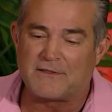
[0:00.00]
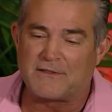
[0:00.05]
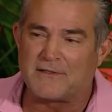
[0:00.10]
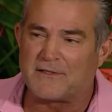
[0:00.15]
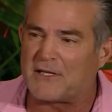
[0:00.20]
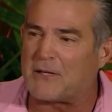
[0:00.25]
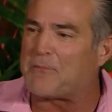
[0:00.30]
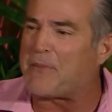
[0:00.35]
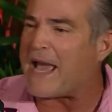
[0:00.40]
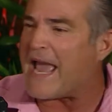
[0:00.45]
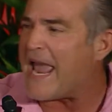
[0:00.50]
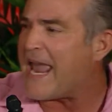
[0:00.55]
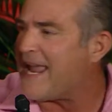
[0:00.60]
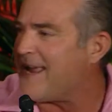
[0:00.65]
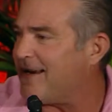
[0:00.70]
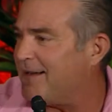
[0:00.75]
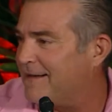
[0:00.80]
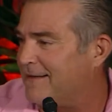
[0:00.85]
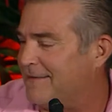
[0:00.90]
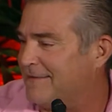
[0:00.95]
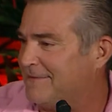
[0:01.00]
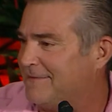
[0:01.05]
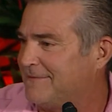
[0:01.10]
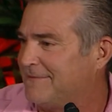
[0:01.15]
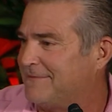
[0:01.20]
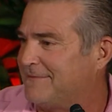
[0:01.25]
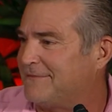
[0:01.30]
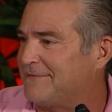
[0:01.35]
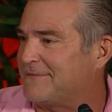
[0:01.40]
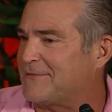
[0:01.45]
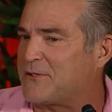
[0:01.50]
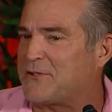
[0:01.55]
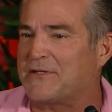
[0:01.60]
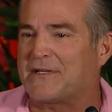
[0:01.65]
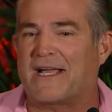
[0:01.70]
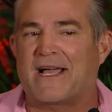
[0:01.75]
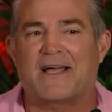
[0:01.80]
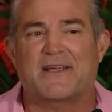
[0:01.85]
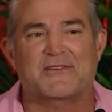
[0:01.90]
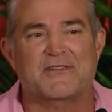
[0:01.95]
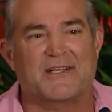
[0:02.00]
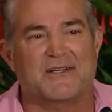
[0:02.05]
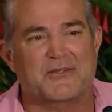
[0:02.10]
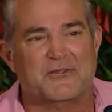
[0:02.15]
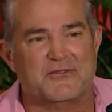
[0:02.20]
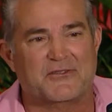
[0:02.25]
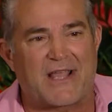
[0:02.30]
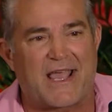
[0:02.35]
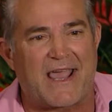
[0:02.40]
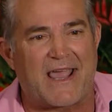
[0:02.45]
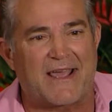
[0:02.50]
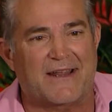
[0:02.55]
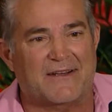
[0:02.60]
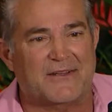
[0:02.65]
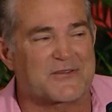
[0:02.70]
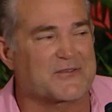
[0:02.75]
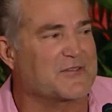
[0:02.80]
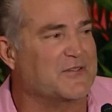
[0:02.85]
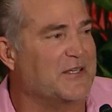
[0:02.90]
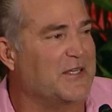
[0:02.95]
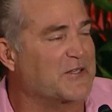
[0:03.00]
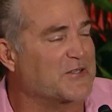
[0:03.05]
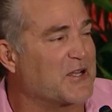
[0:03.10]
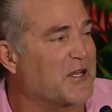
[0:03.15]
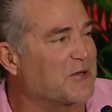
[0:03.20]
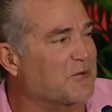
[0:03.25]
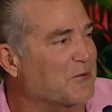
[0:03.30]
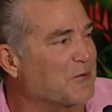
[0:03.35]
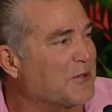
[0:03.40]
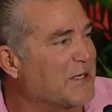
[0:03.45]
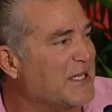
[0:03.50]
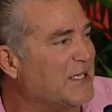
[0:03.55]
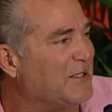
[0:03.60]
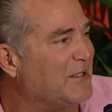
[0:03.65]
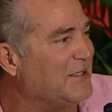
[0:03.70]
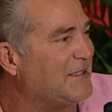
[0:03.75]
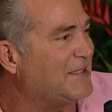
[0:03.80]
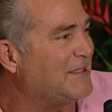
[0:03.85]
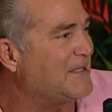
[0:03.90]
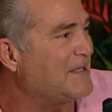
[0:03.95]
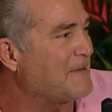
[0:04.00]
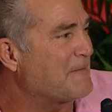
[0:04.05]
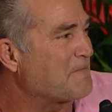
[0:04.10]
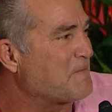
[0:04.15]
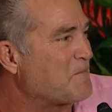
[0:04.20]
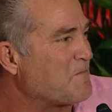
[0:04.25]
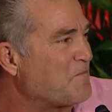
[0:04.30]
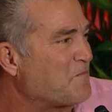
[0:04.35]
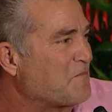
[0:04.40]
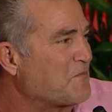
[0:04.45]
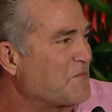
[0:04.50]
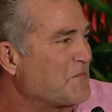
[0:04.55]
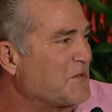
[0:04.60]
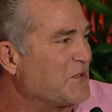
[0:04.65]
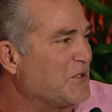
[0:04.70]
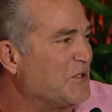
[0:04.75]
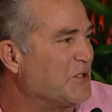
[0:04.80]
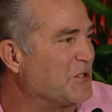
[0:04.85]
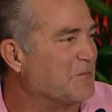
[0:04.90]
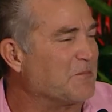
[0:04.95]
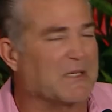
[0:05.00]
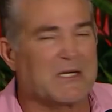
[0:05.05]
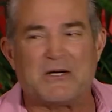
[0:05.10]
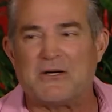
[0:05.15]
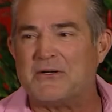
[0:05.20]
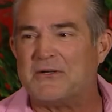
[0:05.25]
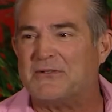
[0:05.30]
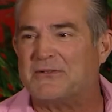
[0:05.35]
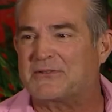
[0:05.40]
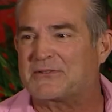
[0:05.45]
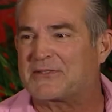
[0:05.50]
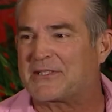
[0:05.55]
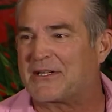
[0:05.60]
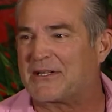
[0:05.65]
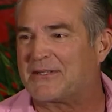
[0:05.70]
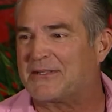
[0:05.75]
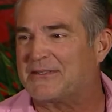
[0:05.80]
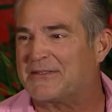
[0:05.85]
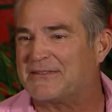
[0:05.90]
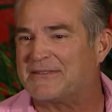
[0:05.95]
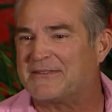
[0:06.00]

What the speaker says: The pain, so you guys understand, is unreal. Your bones hurt.